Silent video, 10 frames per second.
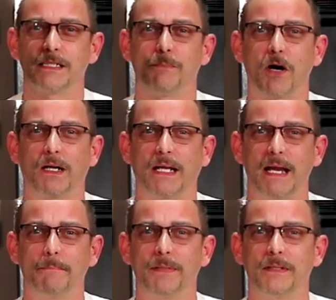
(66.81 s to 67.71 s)
smart
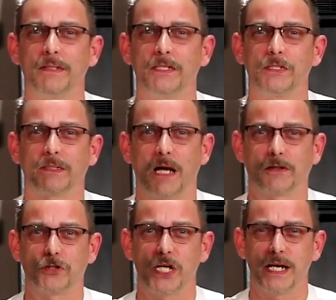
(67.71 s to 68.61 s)
lamp,
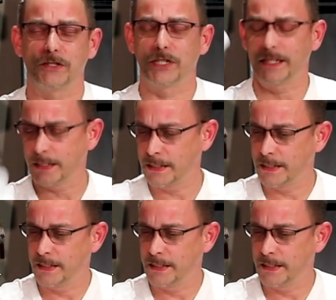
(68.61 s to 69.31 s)
color changing.